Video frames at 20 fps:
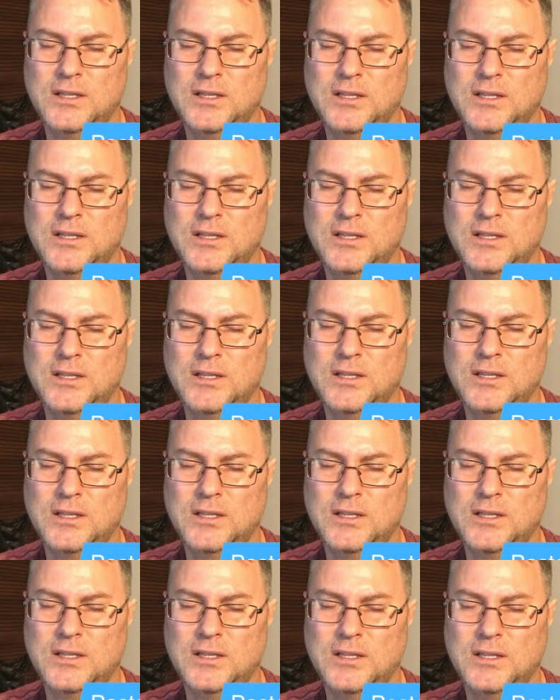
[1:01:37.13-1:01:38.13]
Help us to
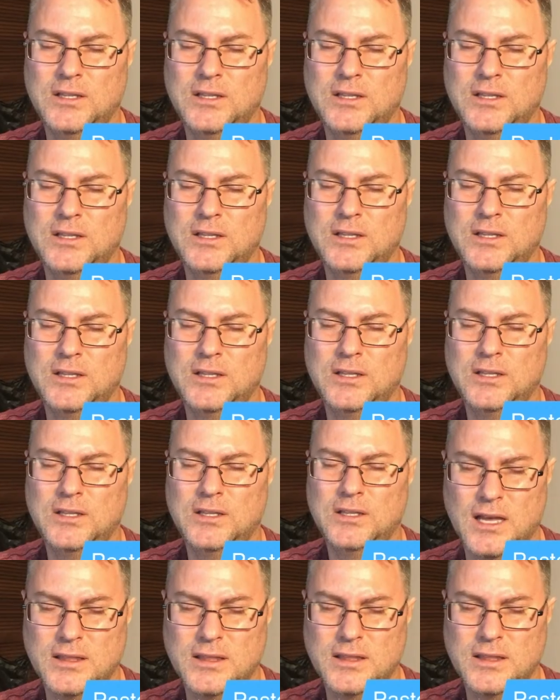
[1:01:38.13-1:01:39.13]
begin to see, God, that
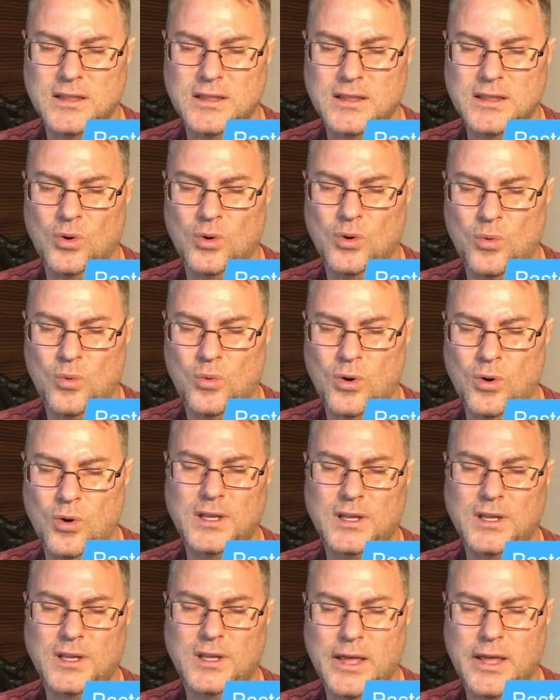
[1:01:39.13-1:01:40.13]
you are working out a
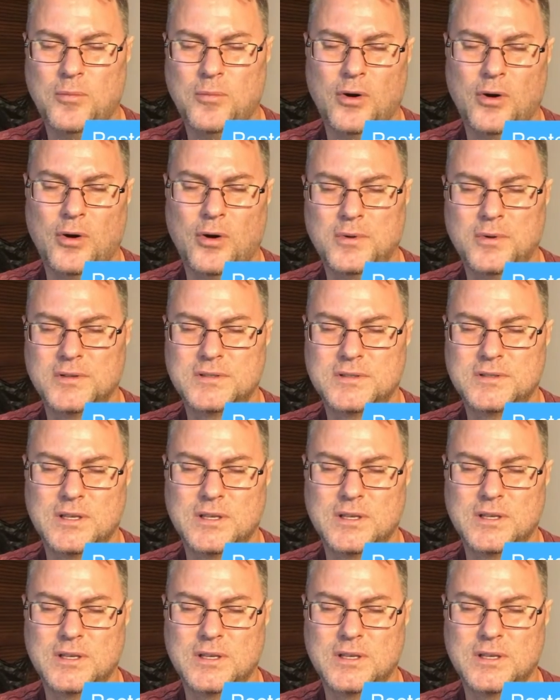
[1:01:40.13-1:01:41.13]
purpose that we
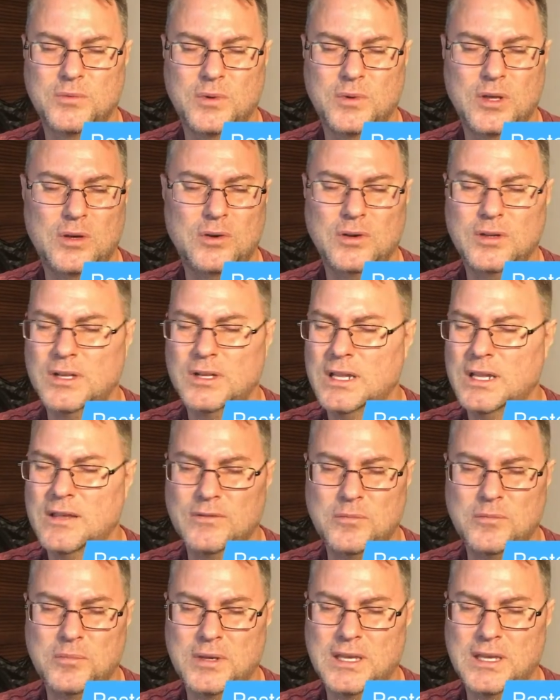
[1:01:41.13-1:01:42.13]
couldn't even begin to
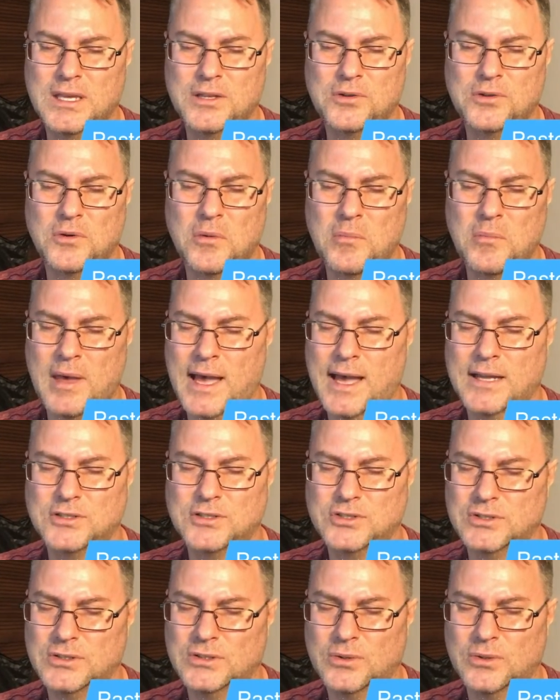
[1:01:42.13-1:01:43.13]
imagine, Lord.
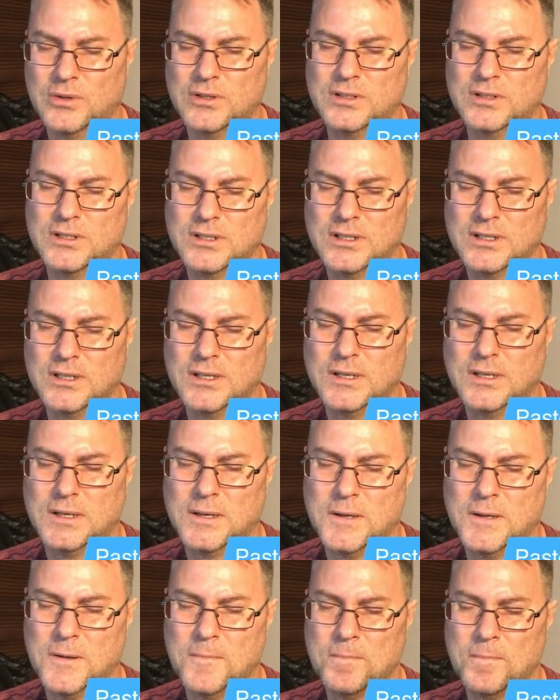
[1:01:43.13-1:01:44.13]
We
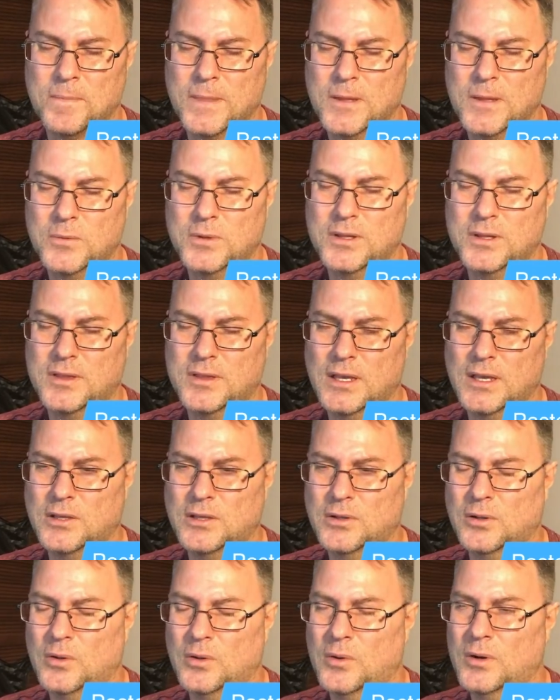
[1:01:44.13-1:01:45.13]
thank you, Lord.
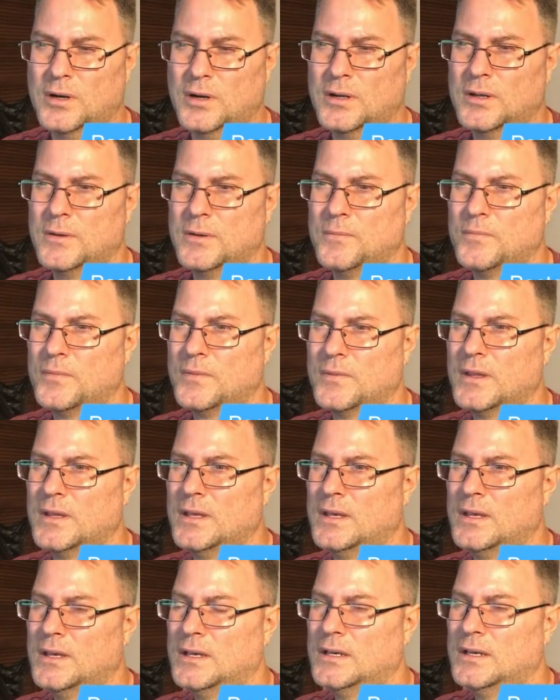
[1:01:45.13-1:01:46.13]
God,
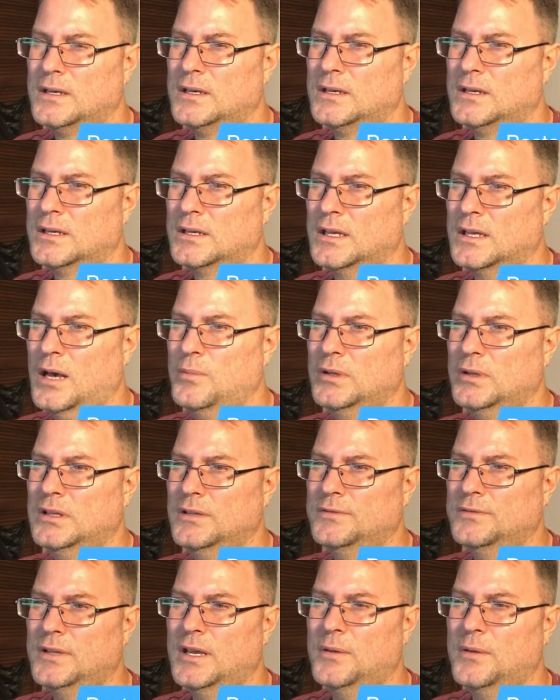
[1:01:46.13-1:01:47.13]
we lift up
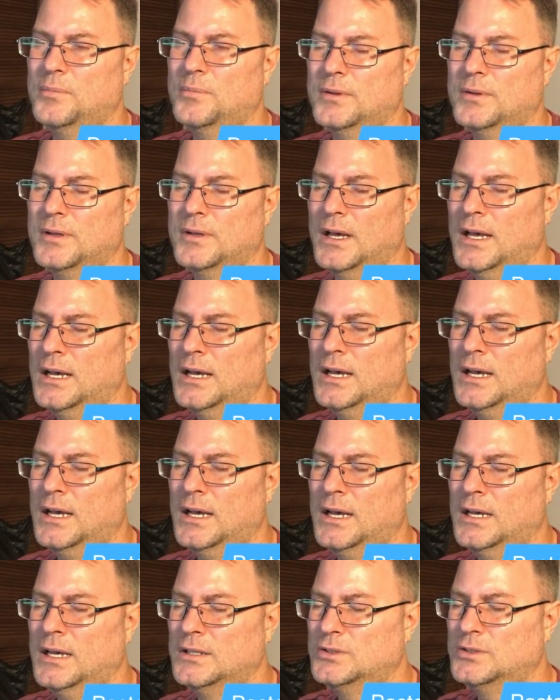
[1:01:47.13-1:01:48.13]
uh, Tony to
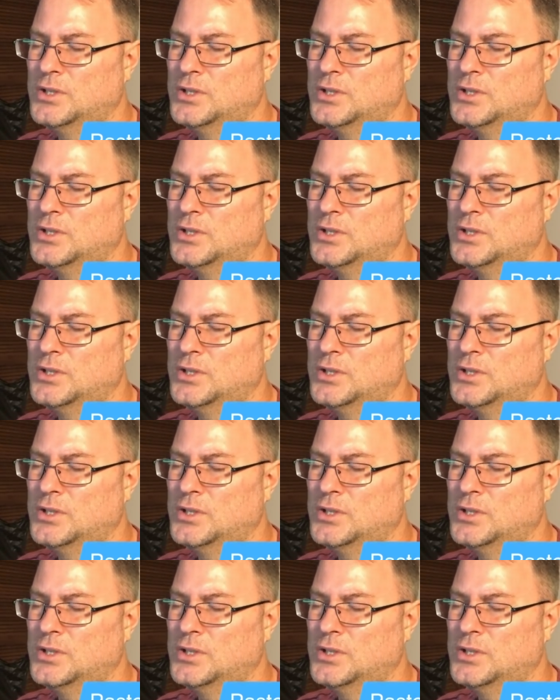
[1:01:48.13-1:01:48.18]
you.